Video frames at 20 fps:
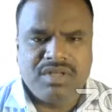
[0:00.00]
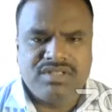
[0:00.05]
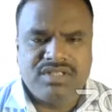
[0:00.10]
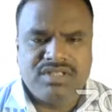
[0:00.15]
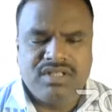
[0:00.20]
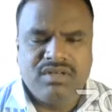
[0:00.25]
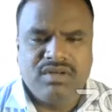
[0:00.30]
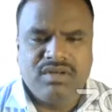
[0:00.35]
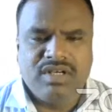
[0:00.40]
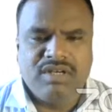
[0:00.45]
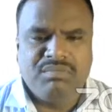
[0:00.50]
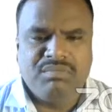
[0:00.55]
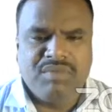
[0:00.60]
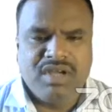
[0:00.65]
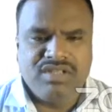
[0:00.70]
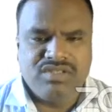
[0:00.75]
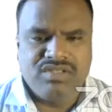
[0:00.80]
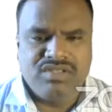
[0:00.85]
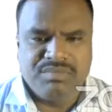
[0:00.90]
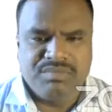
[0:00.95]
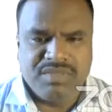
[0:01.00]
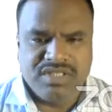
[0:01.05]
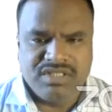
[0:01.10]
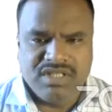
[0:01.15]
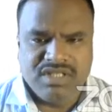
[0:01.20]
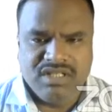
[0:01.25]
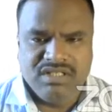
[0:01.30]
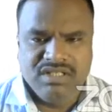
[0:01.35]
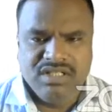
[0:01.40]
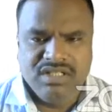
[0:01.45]
oxychloride 0.2%.
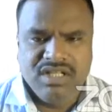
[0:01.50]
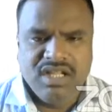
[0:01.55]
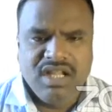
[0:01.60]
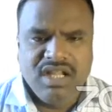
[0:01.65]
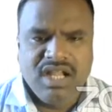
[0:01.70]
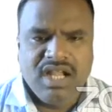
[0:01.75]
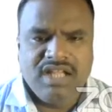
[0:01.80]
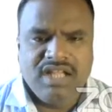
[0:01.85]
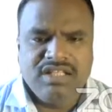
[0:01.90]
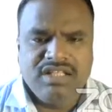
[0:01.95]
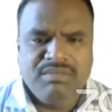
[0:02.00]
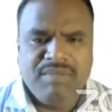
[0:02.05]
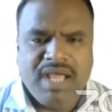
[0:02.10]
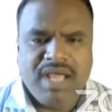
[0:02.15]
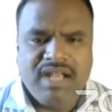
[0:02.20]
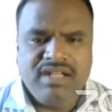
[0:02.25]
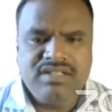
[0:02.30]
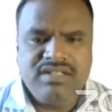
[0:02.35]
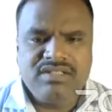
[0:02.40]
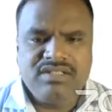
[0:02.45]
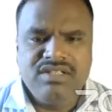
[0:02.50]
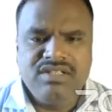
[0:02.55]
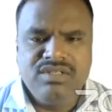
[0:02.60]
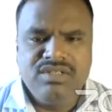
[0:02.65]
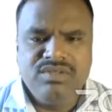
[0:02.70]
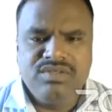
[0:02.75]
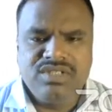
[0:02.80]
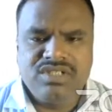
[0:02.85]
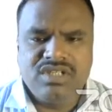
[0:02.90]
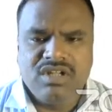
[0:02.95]
And the balanced
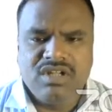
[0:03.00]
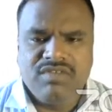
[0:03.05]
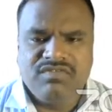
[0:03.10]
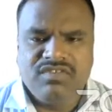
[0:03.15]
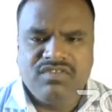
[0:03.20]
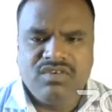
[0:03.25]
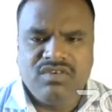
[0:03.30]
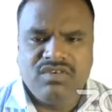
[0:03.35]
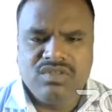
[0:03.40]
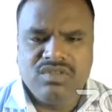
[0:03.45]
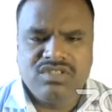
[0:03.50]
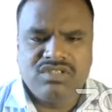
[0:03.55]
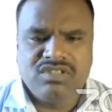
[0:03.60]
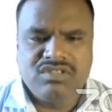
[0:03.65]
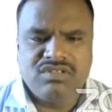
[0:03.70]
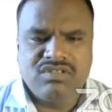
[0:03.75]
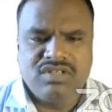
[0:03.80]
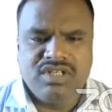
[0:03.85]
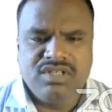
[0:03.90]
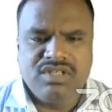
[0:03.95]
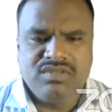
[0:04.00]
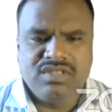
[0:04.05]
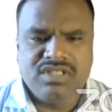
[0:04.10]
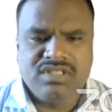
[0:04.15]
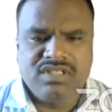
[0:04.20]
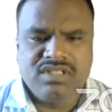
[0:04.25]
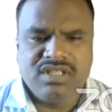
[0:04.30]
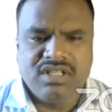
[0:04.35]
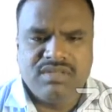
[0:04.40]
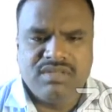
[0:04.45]
nutrition of a host
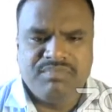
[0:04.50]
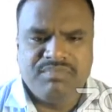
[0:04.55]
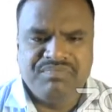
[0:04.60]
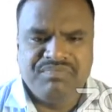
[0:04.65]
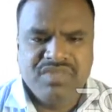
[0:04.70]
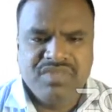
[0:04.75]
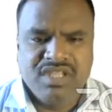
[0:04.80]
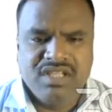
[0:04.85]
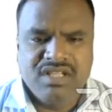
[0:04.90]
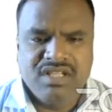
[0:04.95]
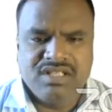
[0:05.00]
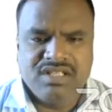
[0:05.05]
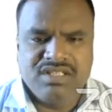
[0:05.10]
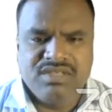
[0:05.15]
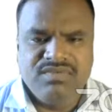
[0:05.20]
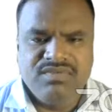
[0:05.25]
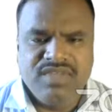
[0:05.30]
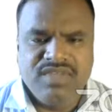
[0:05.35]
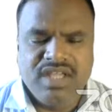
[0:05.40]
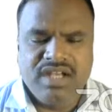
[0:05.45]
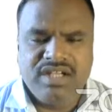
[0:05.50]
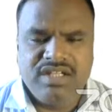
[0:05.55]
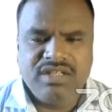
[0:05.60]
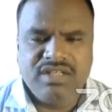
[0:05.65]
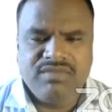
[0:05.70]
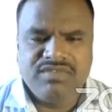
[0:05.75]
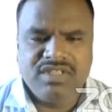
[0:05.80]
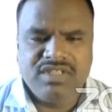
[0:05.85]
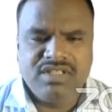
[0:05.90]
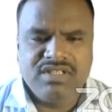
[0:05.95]
reduces severity
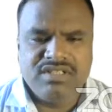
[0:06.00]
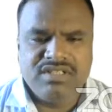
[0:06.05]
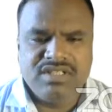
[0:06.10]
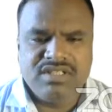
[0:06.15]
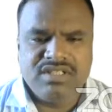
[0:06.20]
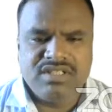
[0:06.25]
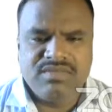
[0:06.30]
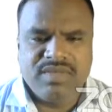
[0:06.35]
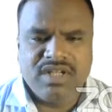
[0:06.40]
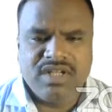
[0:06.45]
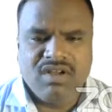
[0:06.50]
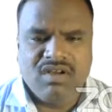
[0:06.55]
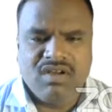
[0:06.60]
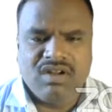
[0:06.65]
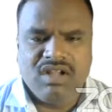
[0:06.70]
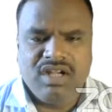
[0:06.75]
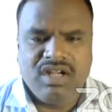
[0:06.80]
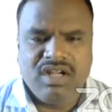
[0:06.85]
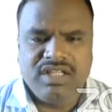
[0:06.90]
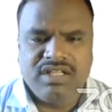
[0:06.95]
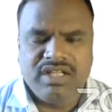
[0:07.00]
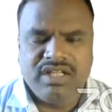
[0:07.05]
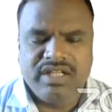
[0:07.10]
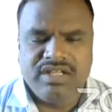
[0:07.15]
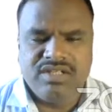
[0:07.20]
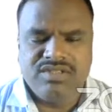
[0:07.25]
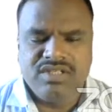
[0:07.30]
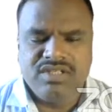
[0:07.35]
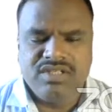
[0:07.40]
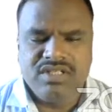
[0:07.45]
of the disease when organic
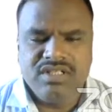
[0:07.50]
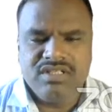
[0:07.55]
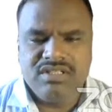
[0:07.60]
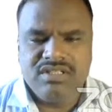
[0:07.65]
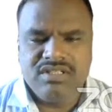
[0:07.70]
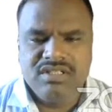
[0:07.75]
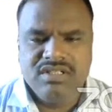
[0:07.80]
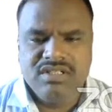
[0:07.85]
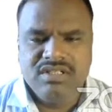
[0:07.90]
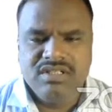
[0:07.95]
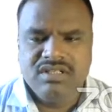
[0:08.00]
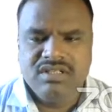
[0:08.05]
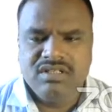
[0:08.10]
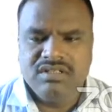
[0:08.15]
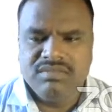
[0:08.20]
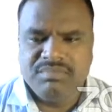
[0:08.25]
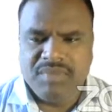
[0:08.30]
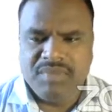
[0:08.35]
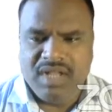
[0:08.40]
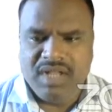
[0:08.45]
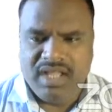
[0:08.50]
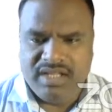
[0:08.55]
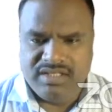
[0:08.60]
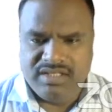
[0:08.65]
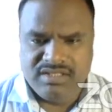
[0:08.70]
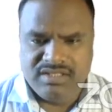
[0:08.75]
nitrogen is applied.